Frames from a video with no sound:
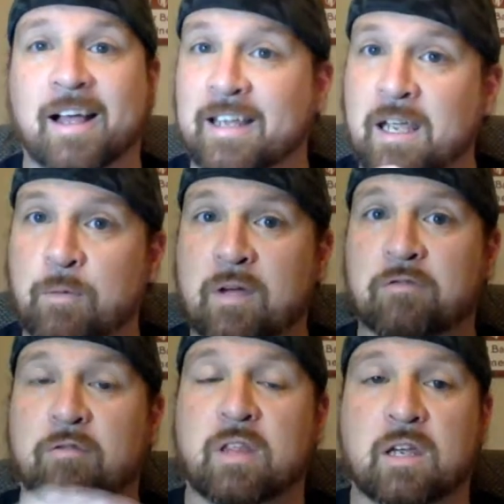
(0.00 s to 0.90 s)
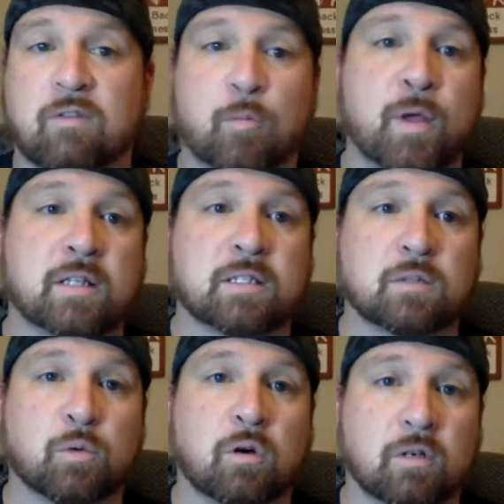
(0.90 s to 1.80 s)
And yeah, we have to think of our pets
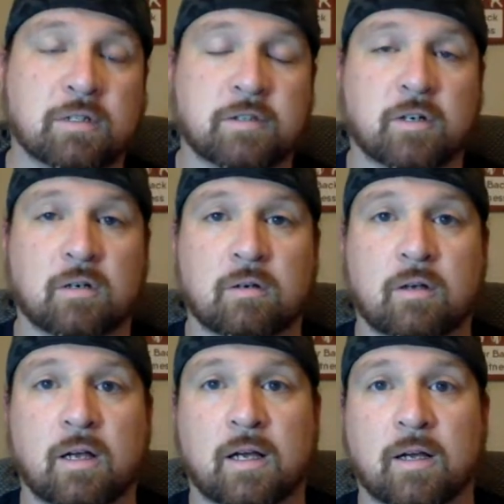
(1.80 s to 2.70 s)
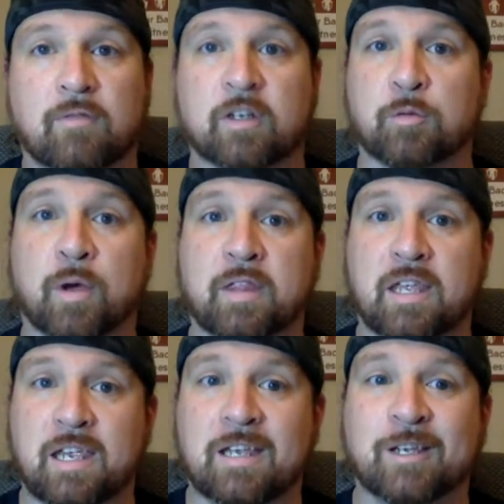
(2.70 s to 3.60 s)
as well, because they're affected by
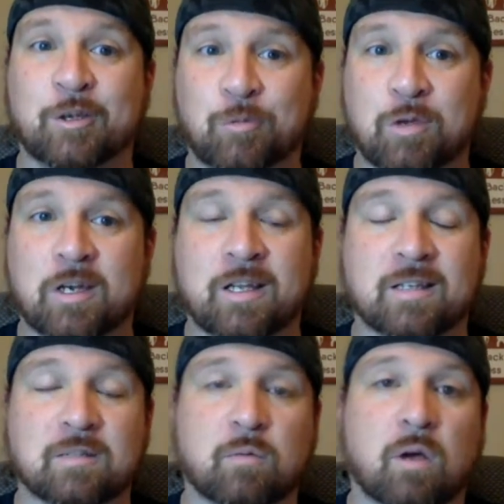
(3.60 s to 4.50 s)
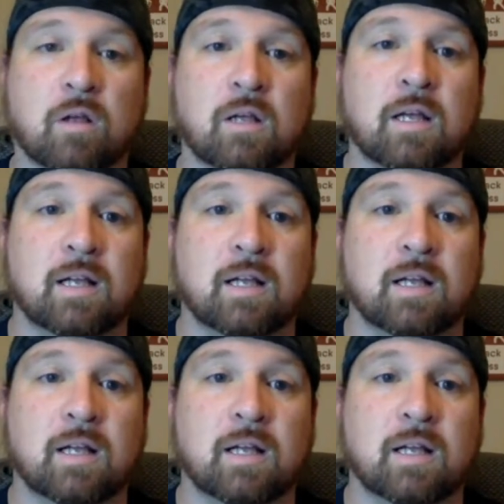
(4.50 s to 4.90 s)
the heat and humidity as well,